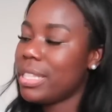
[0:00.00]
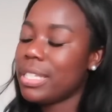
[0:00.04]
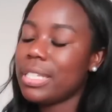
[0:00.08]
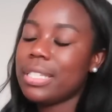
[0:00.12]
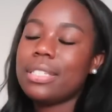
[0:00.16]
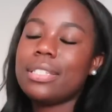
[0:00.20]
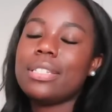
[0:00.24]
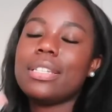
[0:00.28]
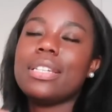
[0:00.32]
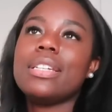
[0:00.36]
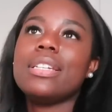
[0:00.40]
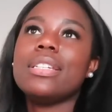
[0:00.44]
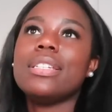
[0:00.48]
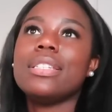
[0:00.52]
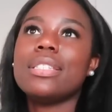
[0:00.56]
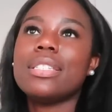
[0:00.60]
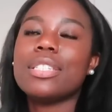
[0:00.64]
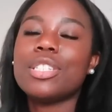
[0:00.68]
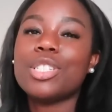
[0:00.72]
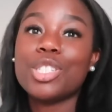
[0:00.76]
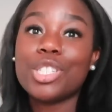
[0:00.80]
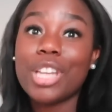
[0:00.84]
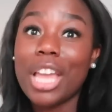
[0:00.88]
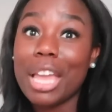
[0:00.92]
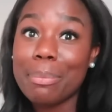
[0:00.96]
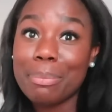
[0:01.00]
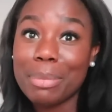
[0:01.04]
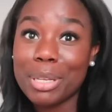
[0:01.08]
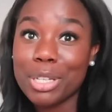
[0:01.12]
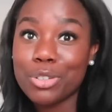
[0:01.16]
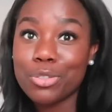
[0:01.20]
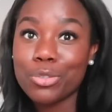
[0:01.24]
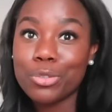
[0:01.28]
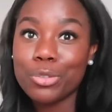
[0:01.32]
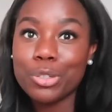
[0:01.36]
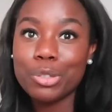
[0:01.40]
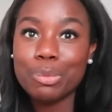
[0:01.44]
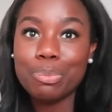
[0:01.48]
This is Shay
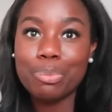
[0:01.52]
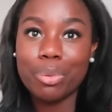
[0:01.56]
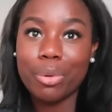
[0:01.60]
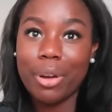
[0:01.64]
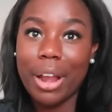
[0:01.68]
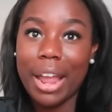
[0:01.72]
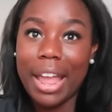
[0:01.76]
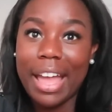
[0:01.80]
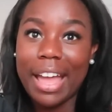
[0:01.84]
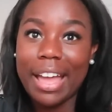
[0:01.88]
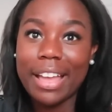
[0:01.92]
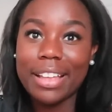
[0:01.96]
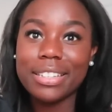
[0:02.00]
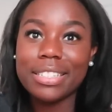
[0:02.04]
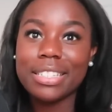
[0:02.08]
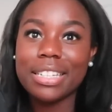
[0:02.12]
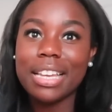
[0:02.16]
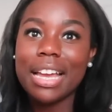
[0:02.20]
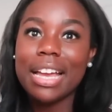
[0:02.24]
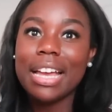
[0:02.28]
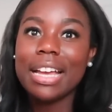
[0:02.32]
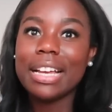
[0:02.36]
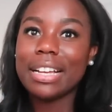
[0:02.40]
Mitchell's brand.